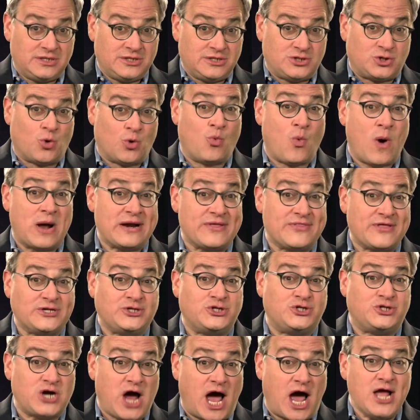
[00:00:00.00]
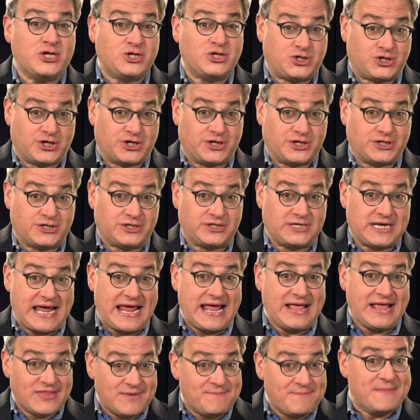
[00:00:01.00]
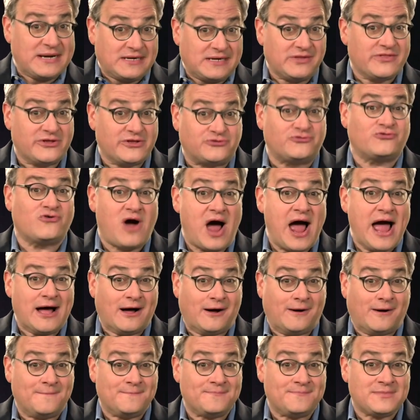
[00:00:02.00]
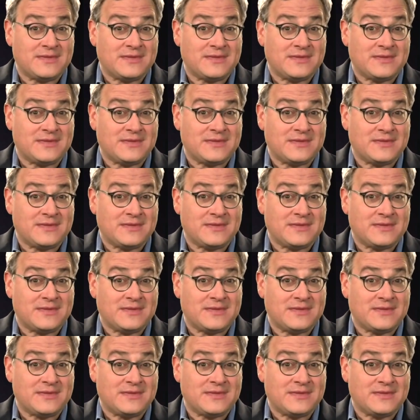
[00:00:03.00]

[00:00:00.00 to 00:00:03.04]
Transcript: to one of the judges in the middle of the trial,